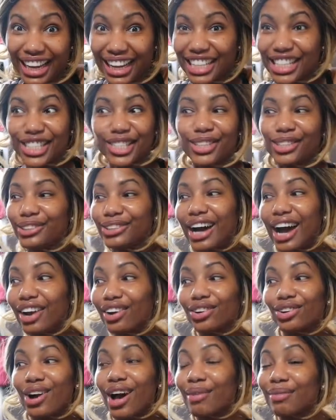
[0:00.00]
So I
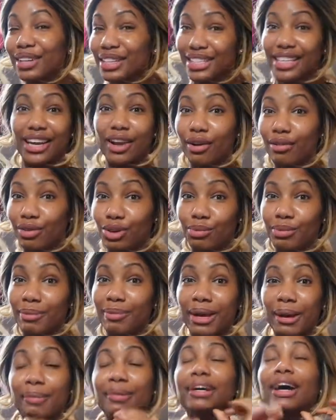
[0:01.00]
don't know how I'm gonna take care of a human
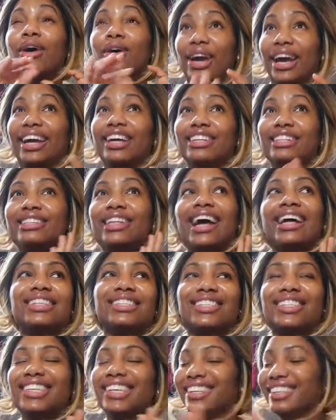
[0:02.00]
being. But okay,
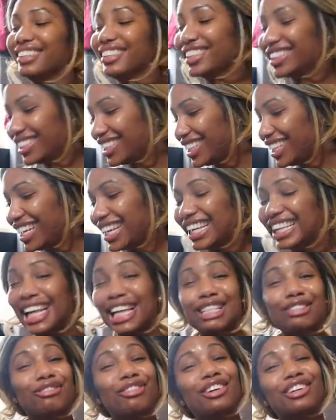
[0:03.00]
that's
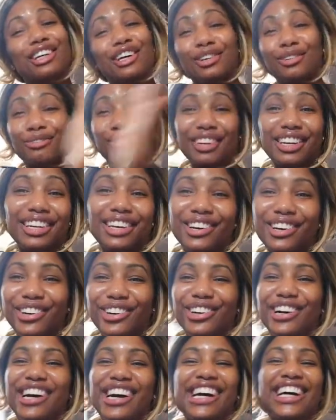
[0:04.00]
for another
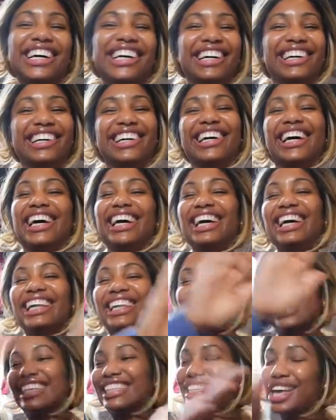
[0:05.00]
video.
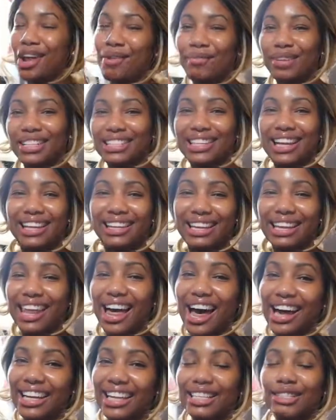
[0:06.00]
Like 10 months down the
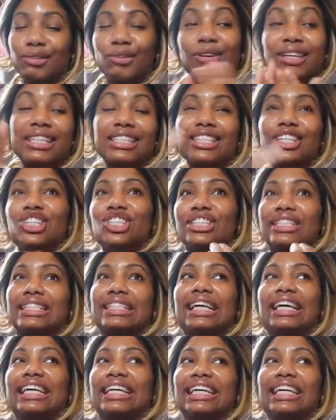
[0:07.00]
line, let's focus on
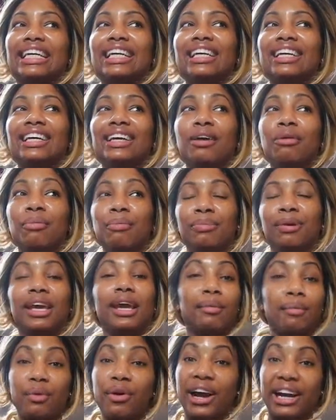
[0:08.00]
just like
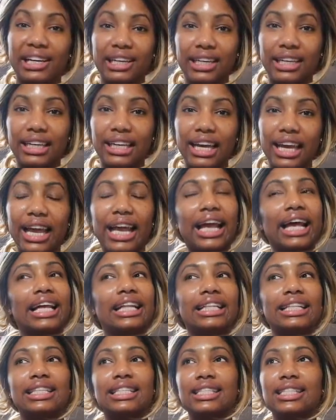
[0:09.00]
being pregnant
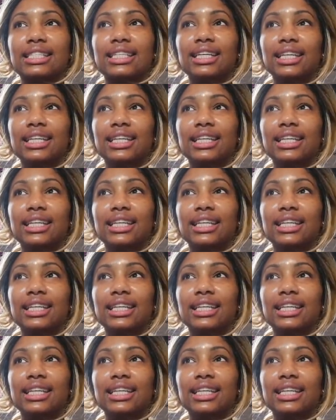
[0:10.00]
and